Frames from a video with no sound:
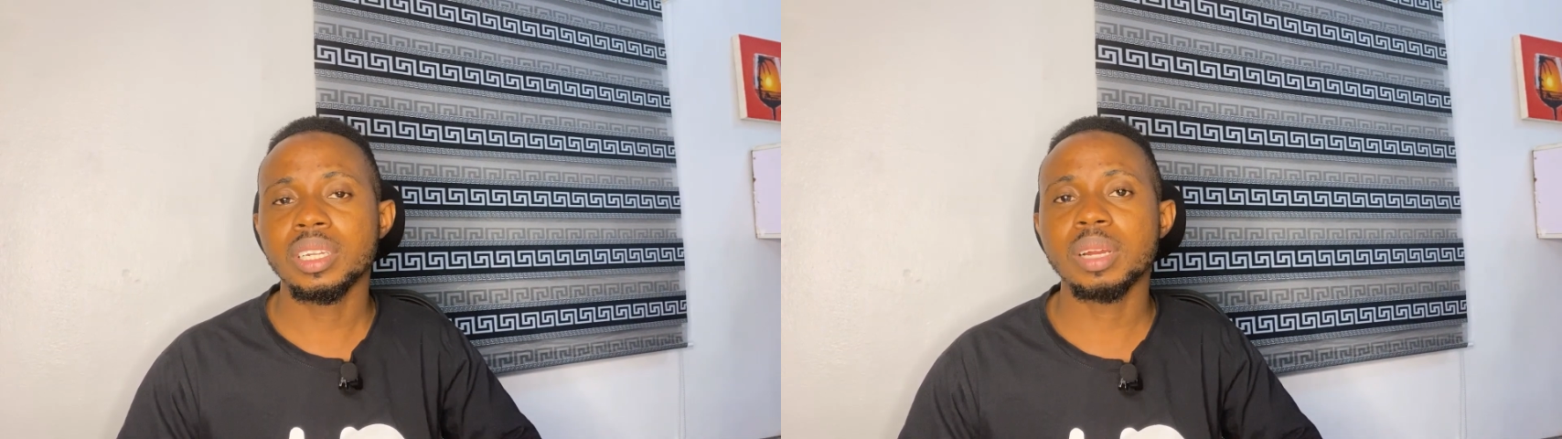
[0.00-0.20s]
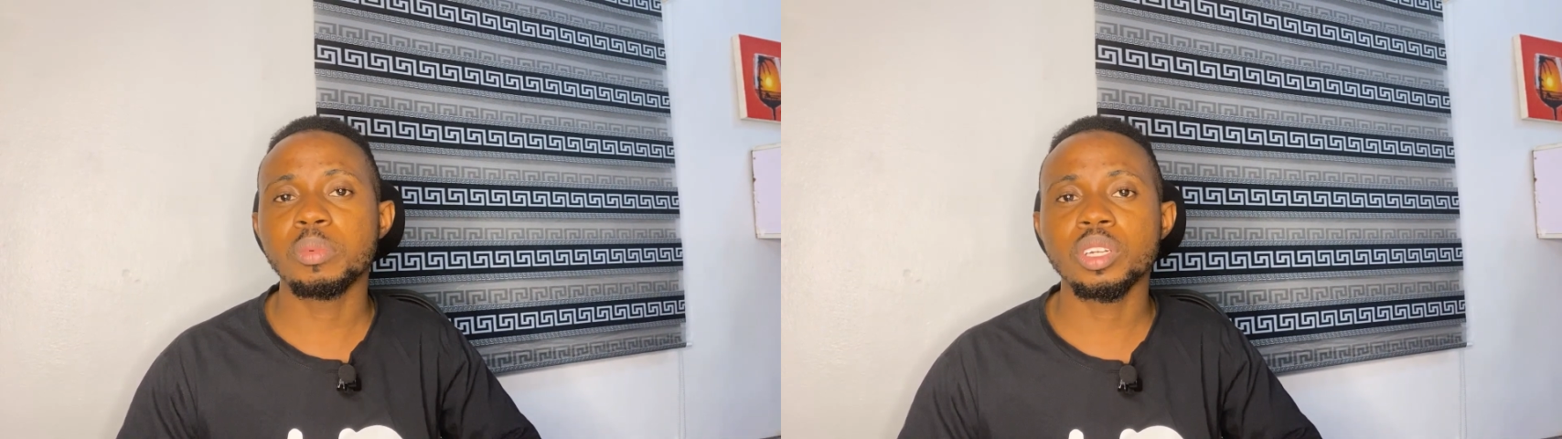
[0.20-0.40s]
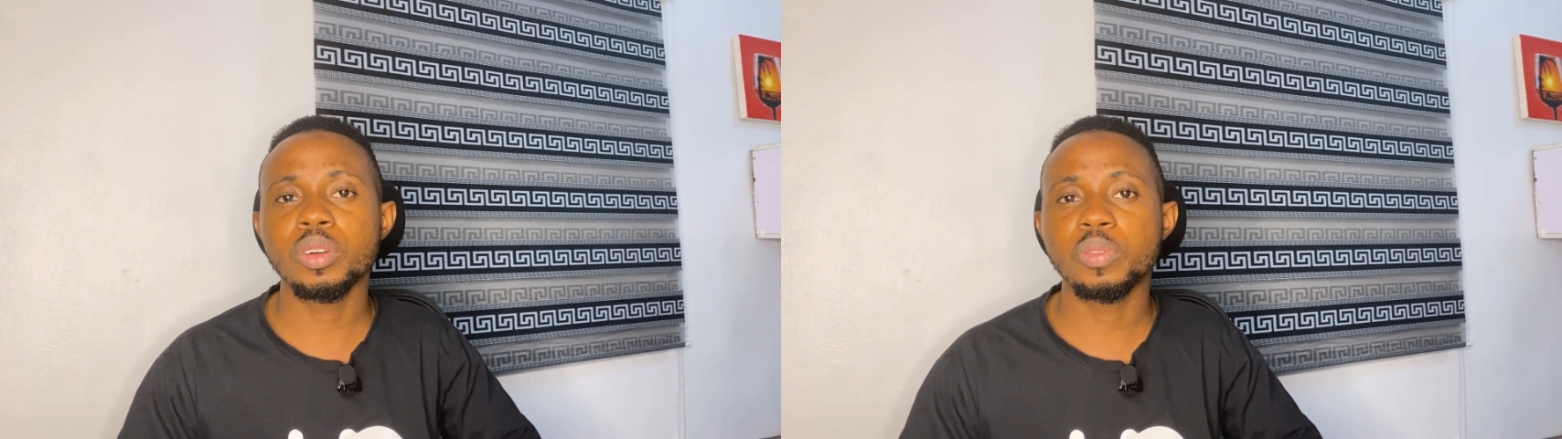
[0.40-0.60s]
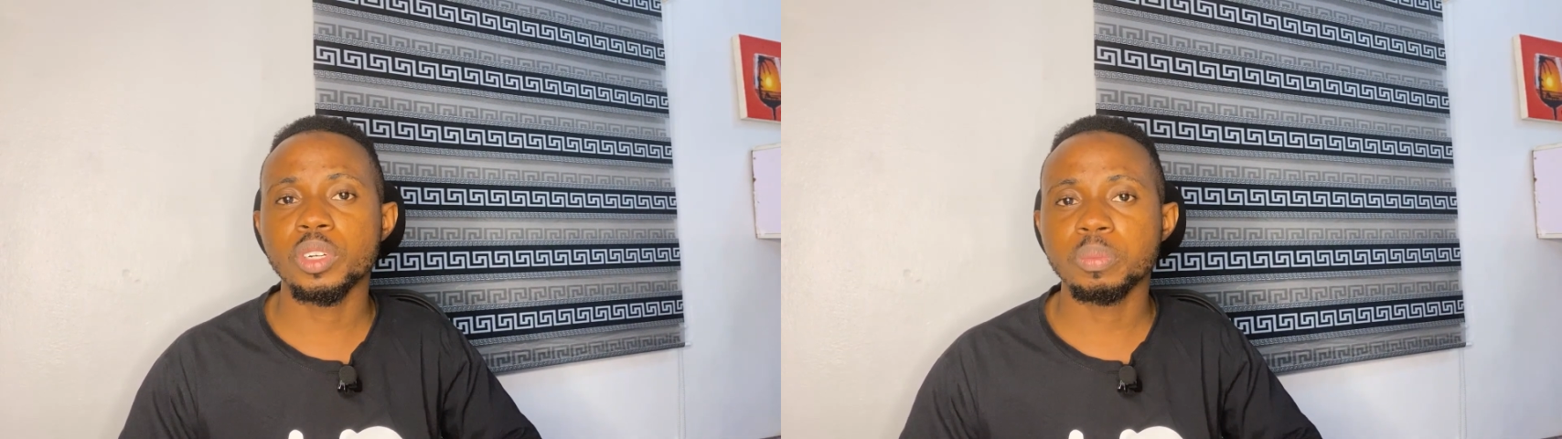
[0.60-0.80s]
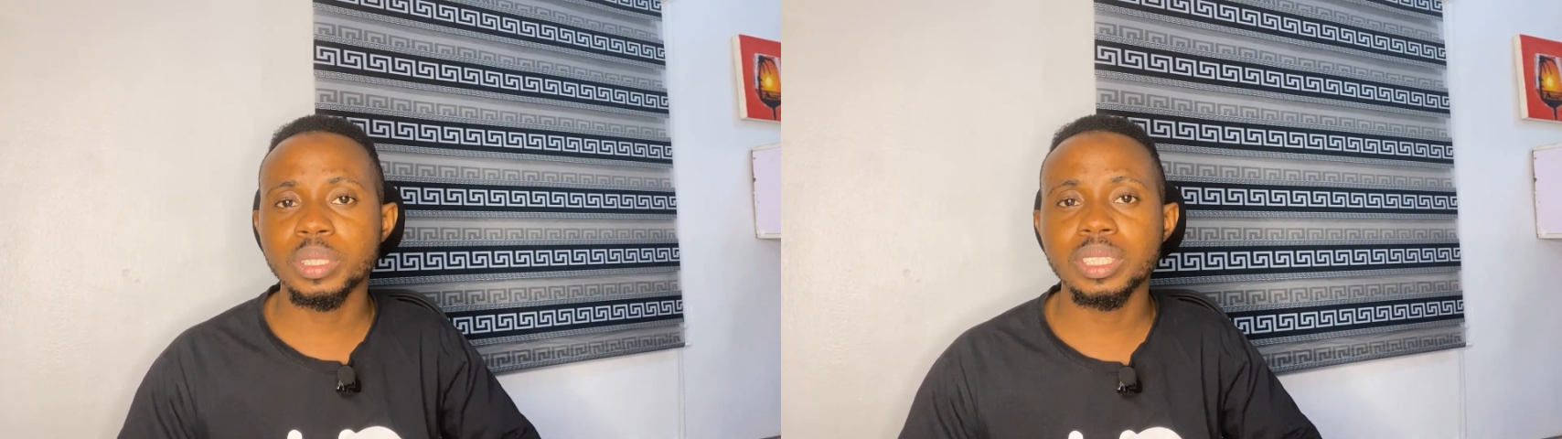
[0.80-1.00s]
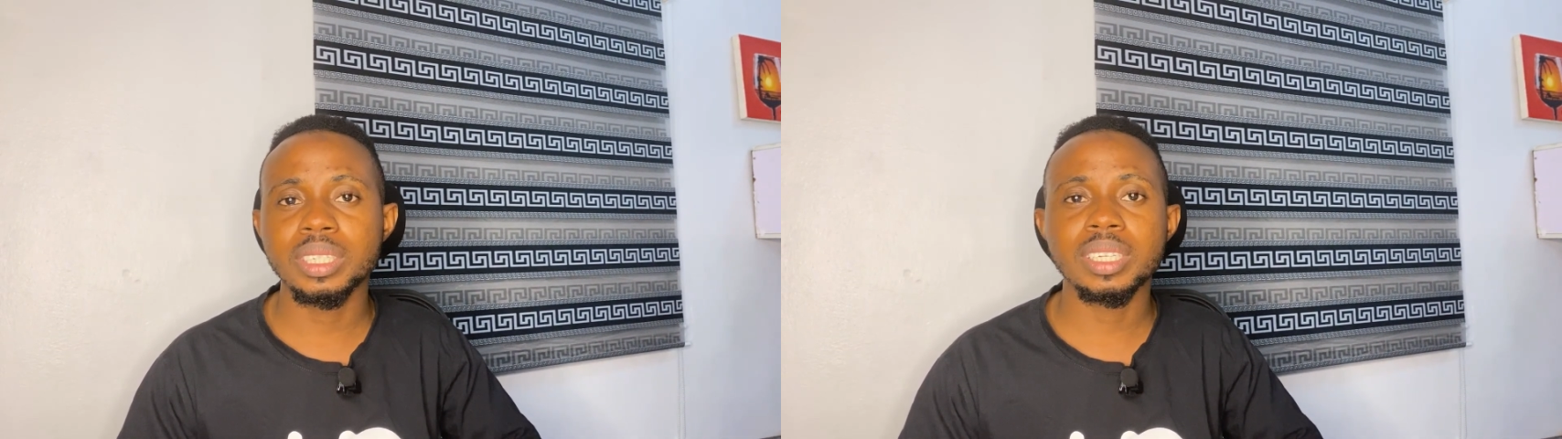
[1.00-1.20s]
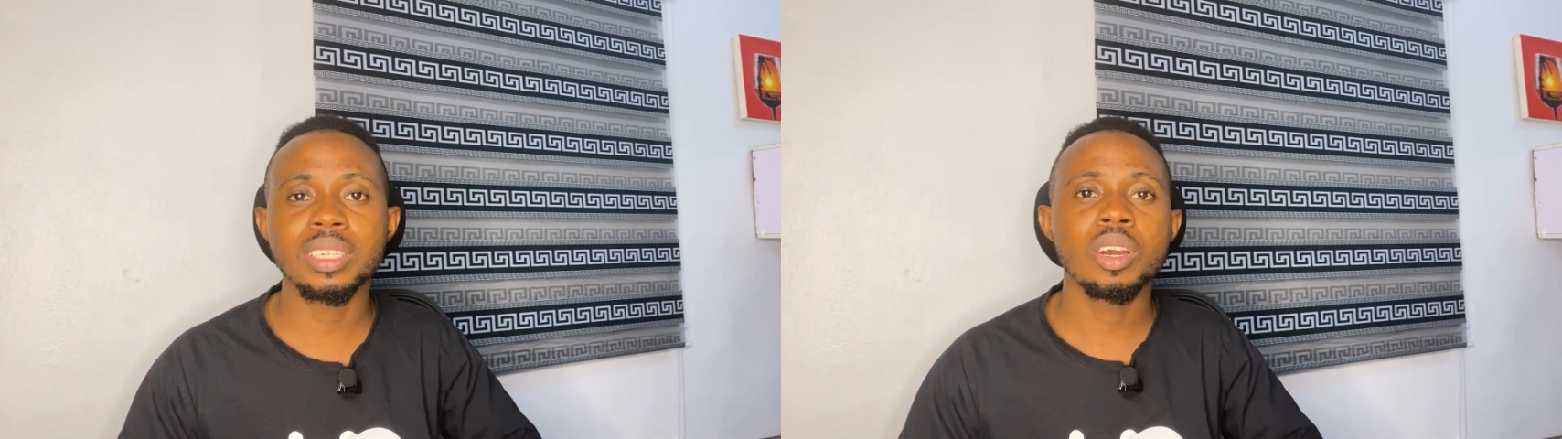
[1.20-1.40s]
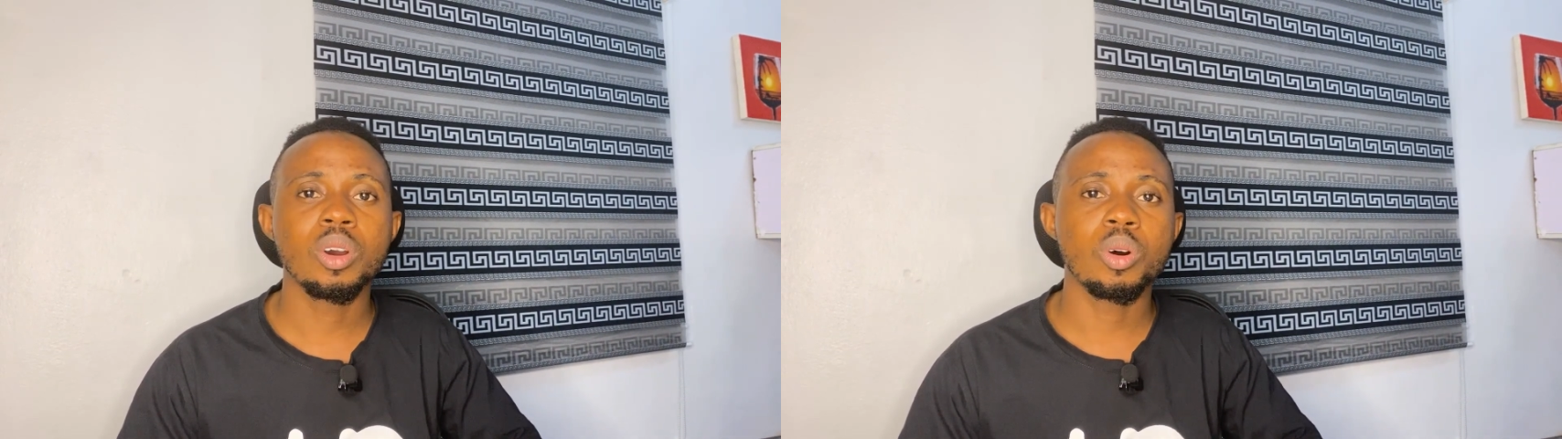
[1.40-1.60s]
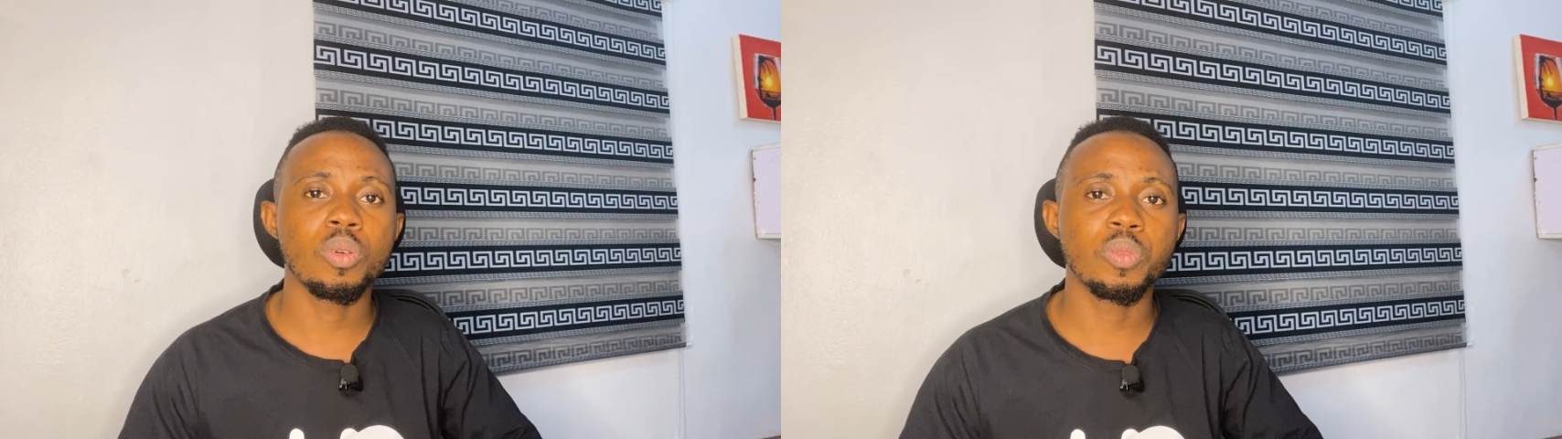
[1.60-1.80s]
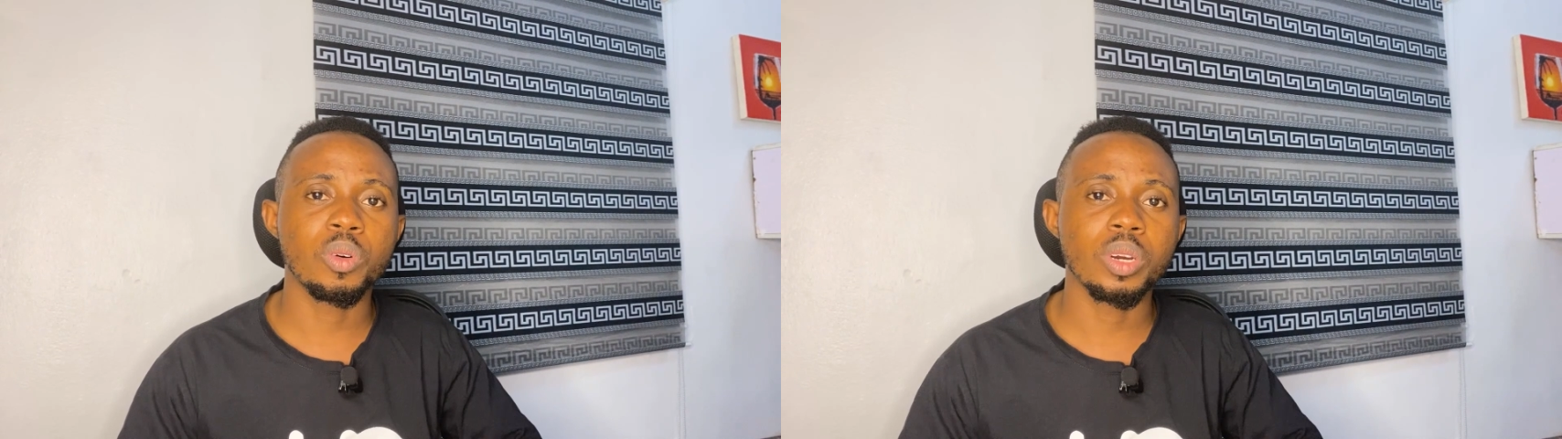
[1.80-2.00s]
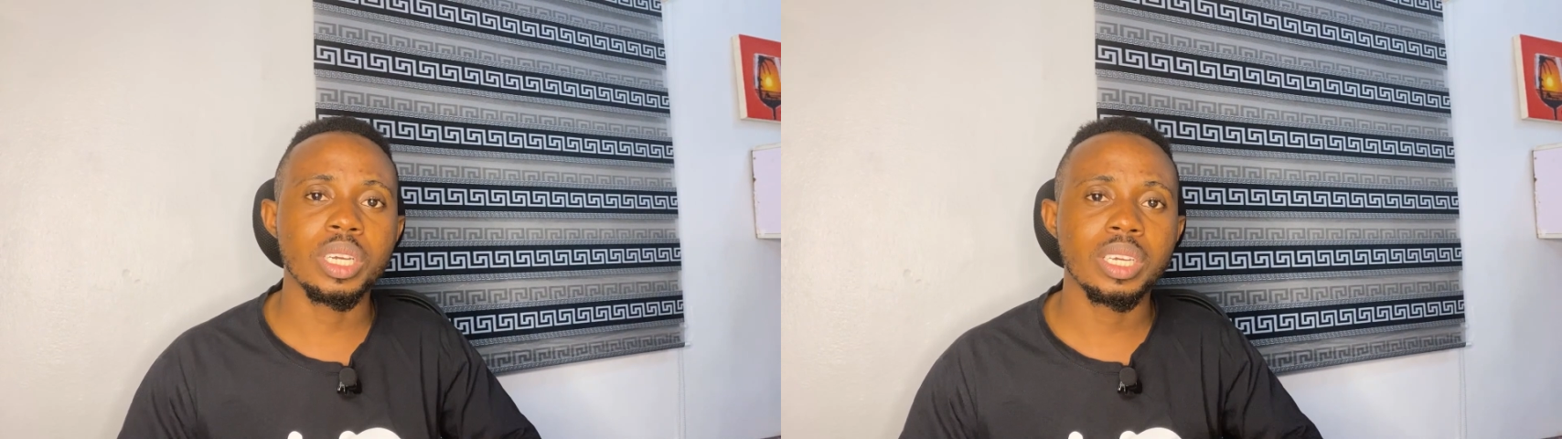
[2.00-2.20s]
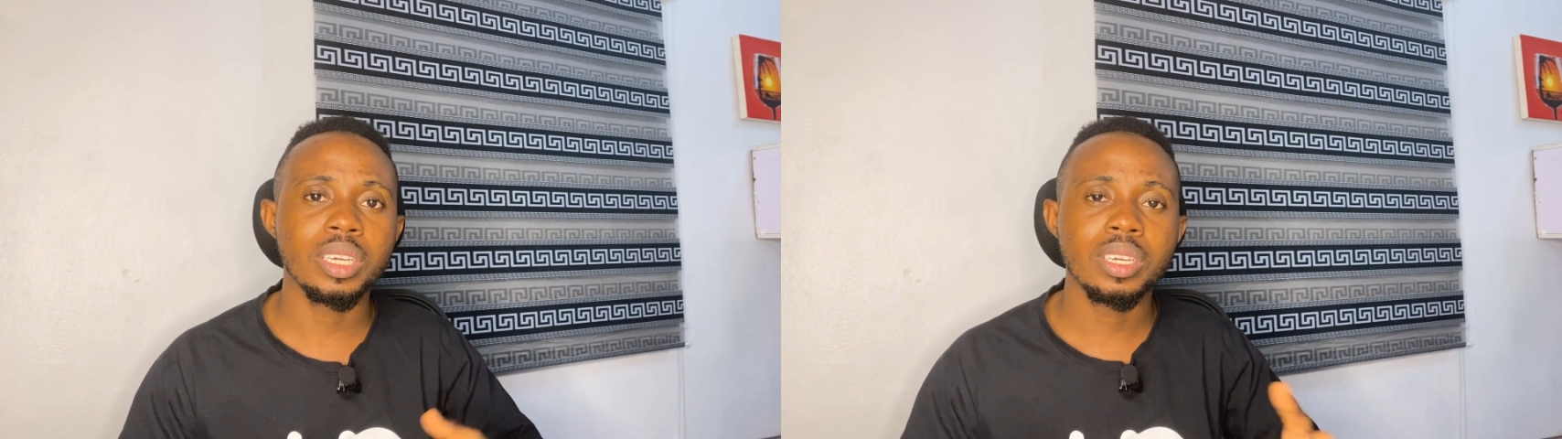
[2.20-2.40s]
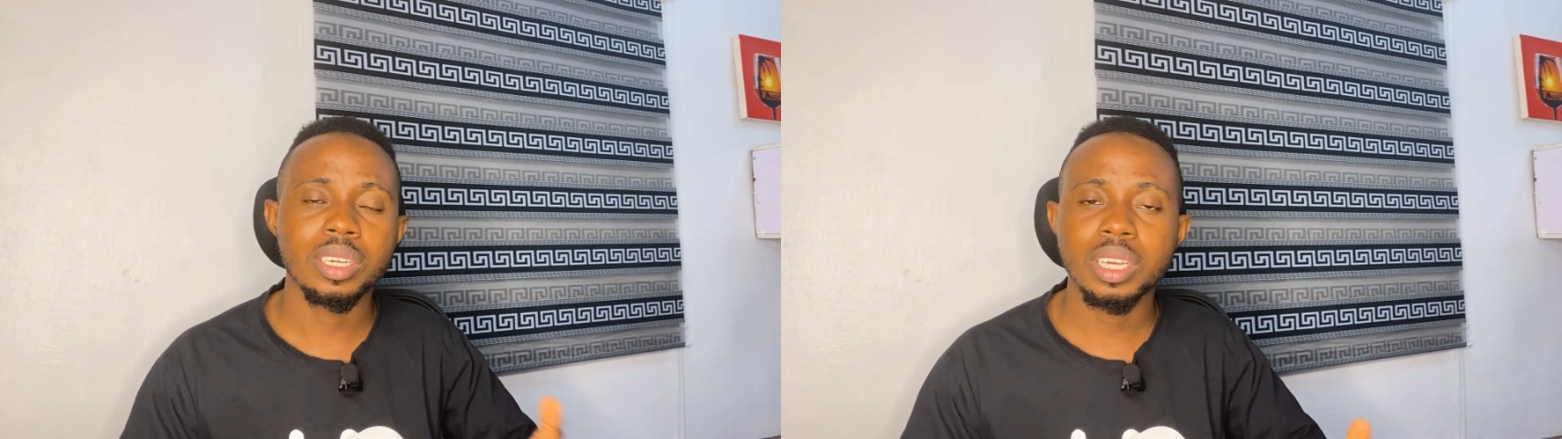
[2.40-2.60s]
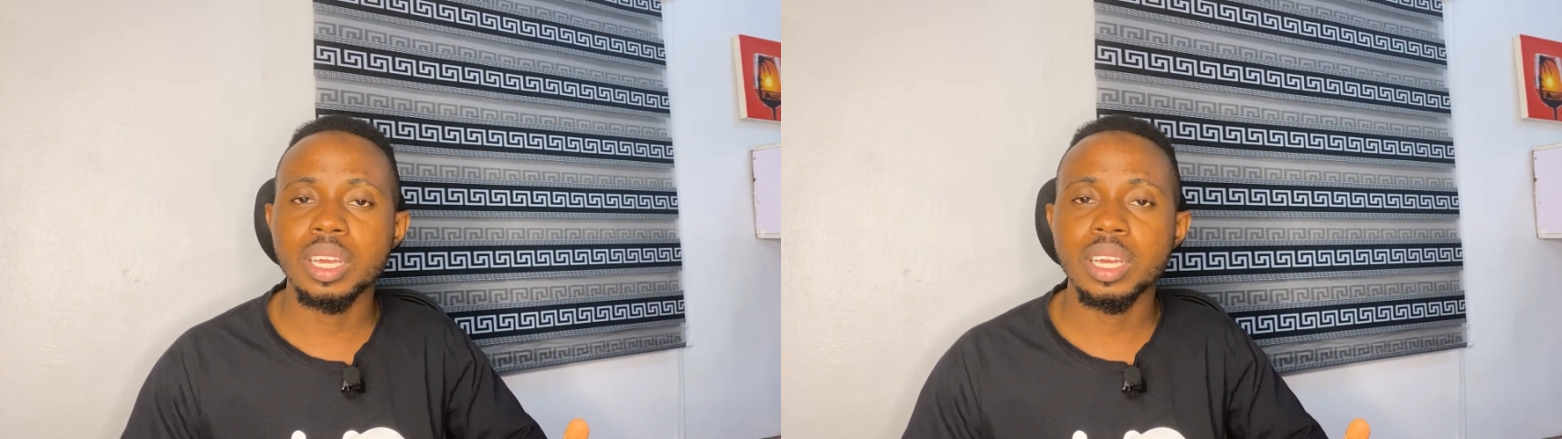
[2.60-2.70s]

data model for your business or for a